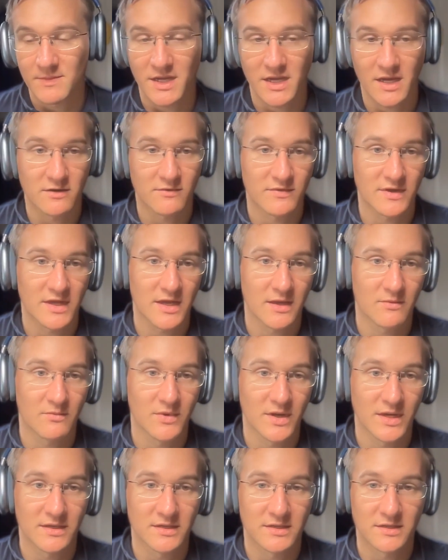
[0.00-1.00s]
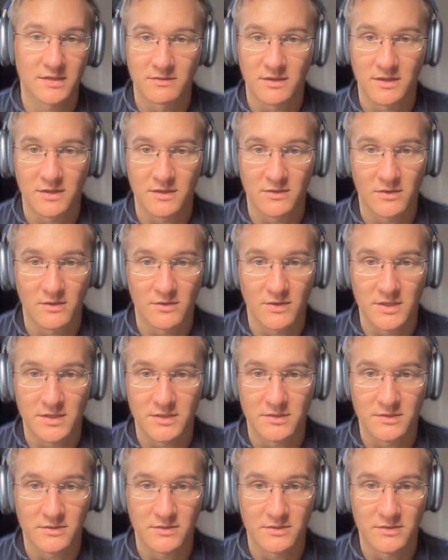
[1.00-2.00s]
I kind of like went,
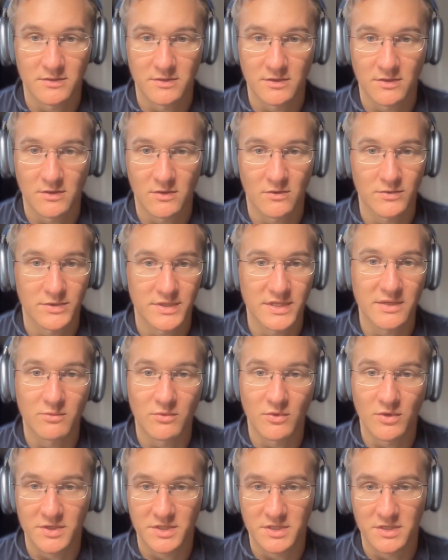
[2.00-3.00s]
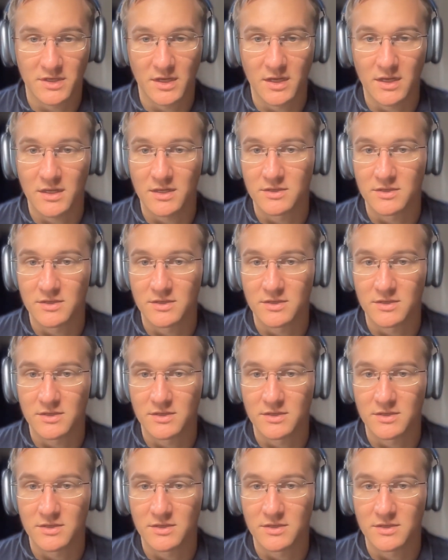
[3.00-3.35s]
into the cold deep water,